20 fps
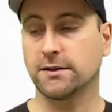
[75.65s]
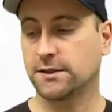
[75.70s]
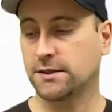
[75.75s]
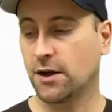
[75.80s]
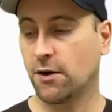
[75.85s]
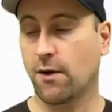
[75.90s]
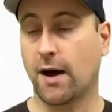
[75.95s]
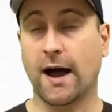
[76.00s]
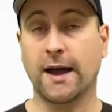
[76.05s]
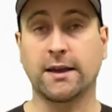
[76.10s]

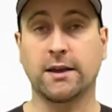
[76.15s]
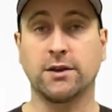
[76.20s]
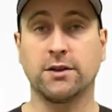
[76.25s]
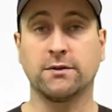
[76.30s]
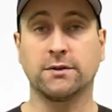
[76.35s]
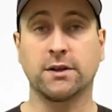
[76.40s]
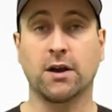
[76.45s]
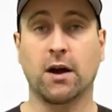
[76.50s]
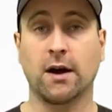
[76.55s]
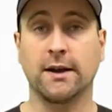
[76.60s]
So I can
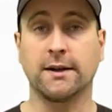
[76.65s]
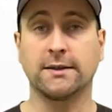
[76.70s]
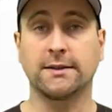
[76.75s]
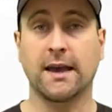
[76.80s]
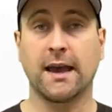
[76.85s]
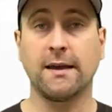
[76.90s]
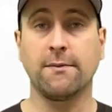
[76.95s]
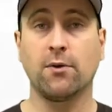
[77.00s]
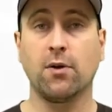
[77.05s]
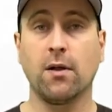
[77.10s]
use it on a
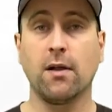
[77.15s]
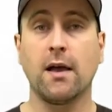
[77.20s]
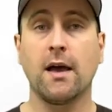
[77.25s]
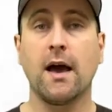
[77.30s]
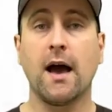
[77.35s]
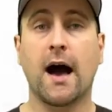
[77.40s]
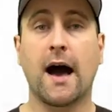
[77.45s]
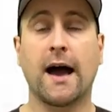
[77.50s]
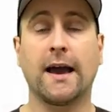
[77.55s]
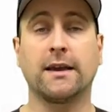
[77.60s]
table,
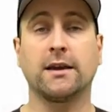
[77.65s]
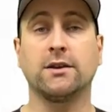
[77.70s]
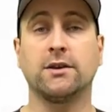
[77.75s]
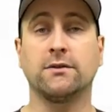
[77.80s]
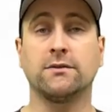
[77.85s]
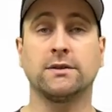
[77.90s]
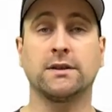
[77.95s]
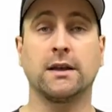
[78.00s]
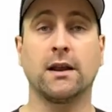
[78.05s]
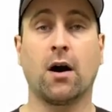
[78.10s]
I can
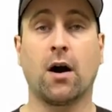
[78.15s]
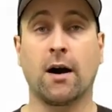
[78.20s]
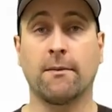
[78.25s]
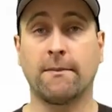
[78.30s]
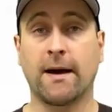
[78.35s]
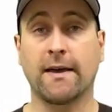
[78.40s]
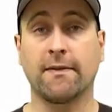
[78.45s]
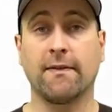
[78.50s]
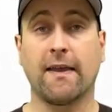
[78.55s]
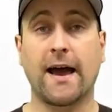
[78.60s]
use it on
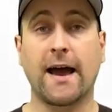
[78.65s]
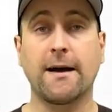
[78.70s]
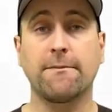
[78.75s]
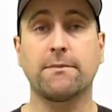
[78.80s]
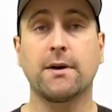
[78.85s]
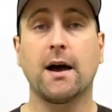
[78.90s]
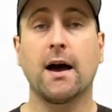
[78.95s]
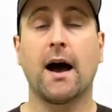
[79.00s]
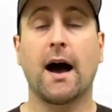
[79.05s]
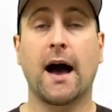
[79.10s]
my lap,
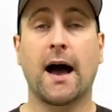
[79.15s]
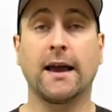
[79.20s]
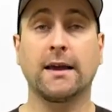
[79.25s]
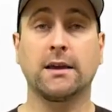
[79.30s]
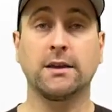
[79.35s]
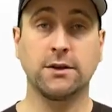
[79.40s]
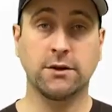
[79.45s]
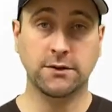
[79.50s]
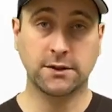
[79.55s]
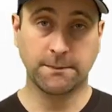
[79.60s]
I
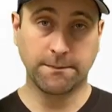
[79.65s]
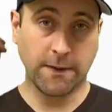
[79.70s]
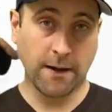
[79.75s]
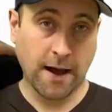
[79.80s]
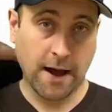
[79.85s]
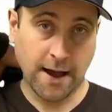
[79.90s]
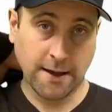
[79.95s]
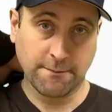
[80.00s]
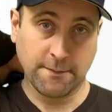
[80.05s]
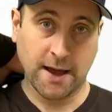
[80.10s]
can use it
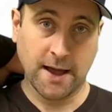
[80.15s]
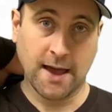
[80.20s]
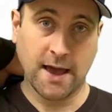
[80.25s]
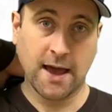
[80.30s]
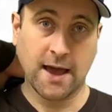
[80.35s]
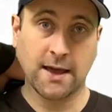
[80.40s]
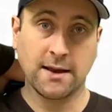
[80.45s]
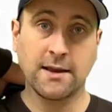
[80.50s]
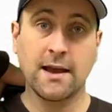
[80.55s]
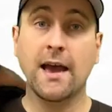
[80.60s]
behind my
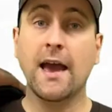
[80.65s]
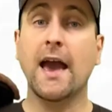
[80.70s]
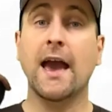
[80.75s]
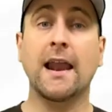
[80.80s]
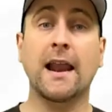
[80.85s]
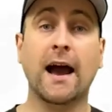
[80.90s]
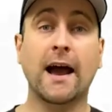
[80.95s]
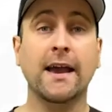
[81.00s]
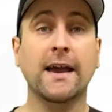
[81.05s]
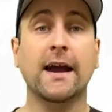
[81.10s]
head,
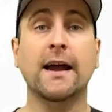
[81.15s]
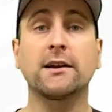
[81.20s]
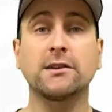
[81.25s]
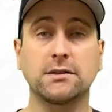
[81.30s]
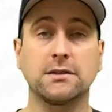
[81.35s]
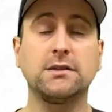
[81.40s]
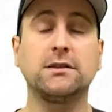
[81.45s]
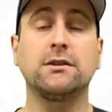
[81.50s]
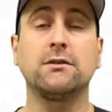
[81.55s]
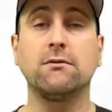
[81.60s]
and I
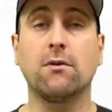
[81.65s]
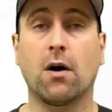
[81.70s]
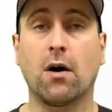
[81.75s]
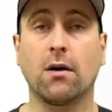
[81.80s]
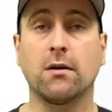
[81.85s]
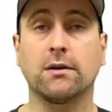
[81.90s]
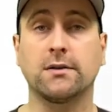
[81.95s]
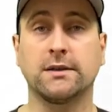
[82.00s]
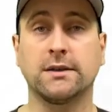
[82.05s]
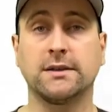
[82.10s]
actually do
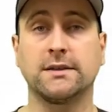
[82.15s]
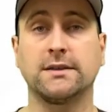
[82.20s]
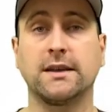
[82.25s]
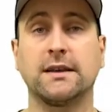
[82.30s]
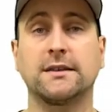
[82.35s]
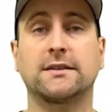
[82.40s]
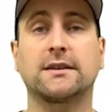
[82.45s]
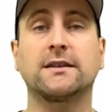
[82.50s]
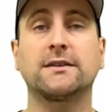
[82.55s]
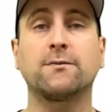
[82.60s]
all of these
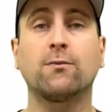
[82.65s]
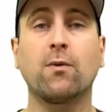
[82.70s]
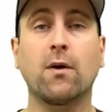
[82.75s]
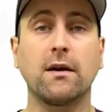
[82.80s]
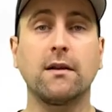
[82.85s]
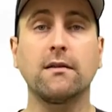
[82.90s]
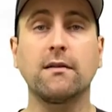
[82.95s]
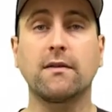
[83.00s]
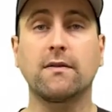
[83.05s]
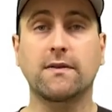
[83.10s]
things, because
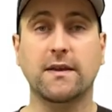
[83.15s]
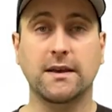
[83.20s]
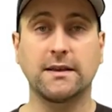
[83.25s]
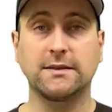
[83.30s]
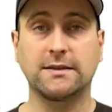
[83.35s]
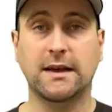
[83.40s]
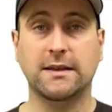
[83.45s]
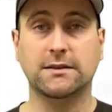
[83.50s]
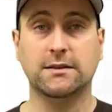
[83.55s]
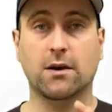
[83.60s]
one of the
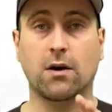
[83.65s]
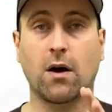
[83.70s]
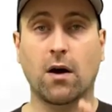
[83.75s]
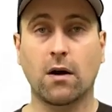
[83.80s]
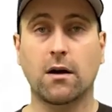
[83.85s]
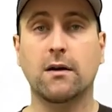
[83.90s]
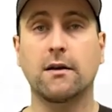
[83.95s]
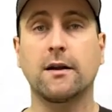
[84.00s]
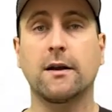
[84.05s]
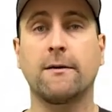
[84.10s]
things that's
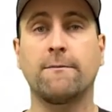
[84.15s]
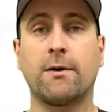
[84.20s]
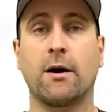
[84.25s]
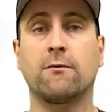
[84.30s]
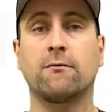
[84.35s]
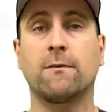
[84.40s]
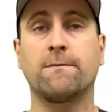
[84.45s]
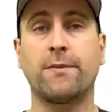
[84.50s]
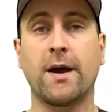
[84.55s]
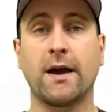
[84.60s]
hard
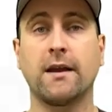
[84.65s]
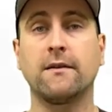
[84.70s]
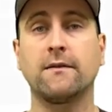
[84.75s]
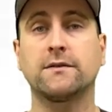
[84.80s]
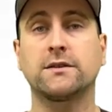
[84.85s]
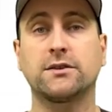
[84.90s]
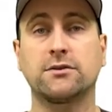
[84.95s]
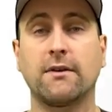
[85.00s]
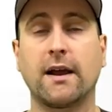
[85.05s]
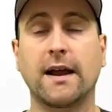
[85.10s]
about
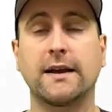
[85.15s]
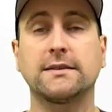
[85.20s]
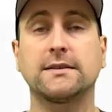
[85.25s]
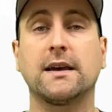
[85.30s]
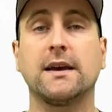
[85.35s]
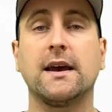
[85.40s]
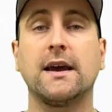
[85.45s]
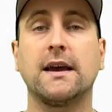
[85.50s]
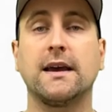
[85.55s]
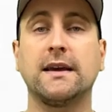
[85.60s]
repetitive stress
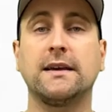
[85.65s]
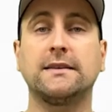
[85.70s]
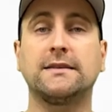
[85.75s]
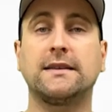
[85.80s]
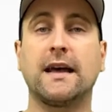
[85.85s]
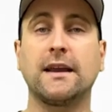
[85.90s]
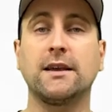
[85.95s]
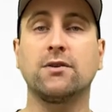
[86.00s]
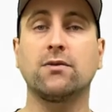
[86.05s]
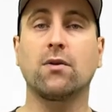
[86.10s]
is
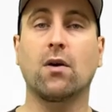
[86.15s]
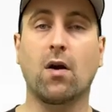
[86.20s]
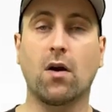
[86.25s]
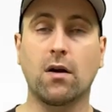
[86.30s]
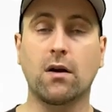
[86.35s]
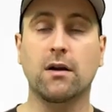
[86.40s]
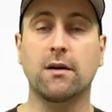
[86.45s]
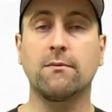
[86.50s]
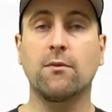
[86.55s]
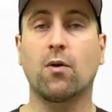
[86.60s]
that your
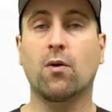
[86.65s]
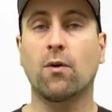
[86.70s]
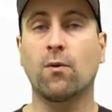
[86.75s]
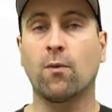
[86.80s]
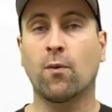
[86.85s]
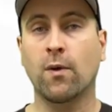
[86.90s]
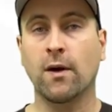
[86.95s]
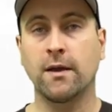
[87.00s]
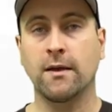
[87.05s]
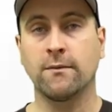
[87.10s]
arm
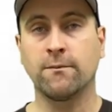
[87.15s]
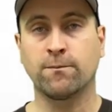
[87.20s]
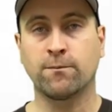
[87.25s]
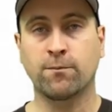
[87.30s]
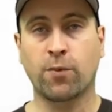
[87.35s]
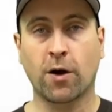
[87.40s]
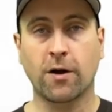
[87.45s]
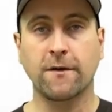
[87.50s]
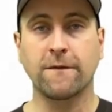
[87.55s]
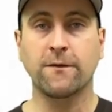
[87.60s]
or
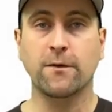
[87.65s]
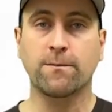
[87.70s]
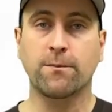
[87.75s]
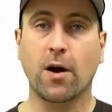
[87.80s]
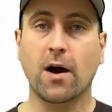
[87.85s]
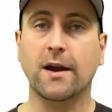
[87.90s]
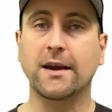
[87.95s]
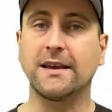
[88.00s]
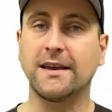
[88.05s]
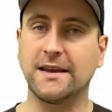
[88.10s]
part of your
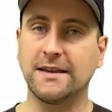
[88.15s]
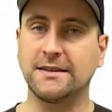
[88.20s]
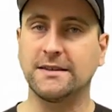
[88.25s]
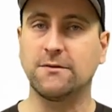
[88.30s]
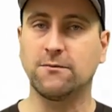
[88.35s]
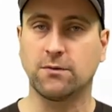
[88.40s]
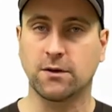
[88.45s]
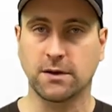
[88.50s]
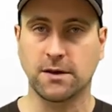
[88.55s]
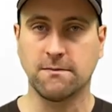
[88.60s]
body
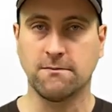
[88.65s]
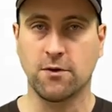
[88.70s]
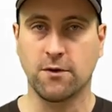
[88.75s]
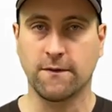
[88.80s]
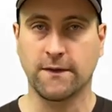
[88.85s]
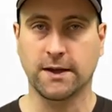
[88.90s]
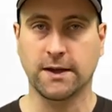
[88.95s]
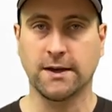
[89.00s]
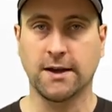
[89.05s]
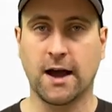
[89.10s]
isn't really
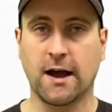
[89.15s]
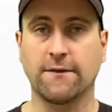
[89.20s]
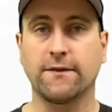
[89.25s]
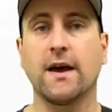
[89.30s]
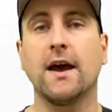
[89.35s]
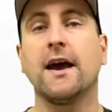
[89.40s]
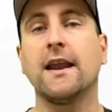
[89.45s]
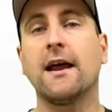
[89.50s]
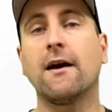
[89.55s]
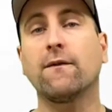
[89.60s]
moving enough.
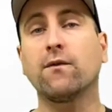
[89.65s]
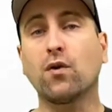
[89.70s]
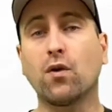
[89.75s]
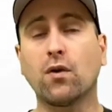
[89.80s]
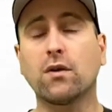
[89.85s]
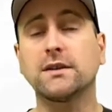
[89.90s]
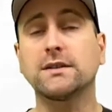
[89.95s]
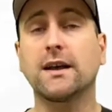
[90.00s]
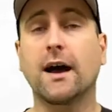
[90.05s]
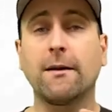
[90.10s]
Now of
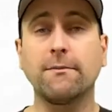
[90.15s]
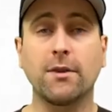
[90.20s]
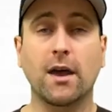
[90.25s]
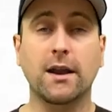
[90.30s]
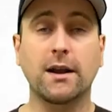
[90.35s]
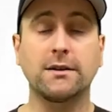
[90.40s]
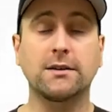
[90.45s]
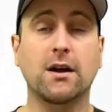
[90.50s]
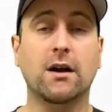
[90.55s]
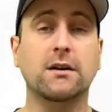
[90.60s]
course, I'm
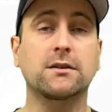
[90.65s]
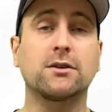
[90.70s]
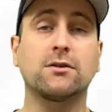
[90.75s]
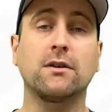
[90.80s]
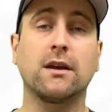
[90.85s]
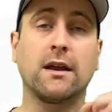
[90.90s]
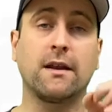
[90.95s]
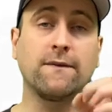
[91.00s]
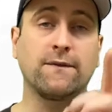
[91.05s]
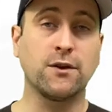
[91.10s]
not a doctor,
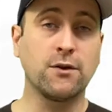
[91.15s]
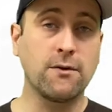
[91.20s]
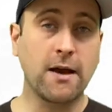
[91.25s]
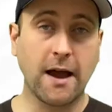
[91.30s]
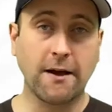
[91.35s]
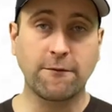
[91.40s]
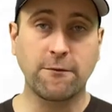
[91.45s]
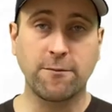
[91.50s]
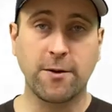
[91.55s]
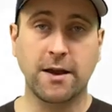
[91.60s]
and if you
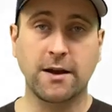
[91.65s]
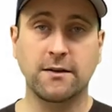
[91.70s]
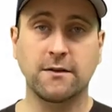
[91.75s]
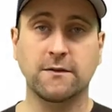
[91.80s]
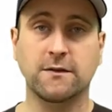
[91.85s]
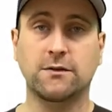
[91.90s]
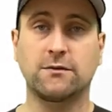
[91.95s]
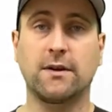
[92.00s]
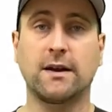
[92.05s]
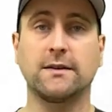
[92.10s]
have
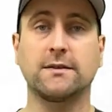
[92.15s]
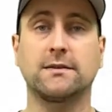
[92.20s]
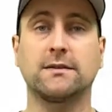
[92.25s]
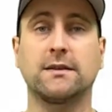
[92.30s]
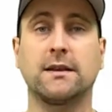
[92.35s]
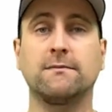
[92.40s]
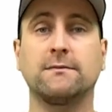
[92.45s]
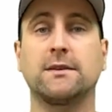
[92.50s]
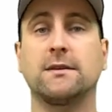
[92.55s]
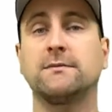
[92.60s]
repetitive stress
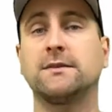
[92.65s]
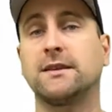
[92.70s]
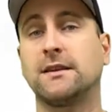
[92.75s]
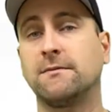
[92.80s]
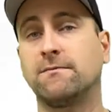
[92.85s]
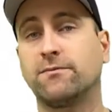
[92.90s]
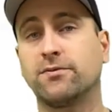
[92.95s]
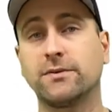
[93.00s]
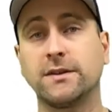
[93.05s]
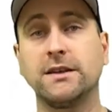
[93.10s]
symptoms,
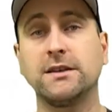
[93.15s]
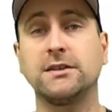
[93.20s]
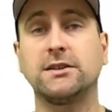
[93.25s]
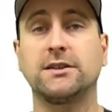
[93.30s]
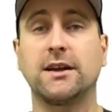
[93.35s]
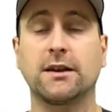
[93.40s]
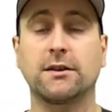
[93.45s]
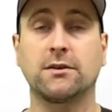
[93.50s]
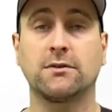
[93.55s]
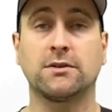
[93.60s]
then please
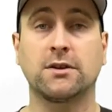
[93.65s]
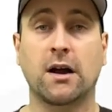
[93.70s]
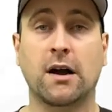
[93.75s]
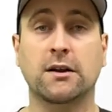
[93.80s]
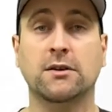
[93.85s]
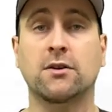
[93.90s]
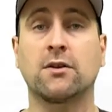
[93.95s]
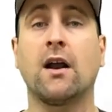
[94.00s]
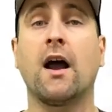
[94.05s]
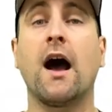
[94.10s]
check your
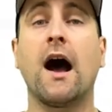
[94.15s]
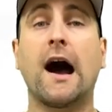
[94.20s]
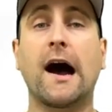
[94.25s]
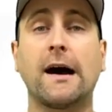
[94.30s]
doctor.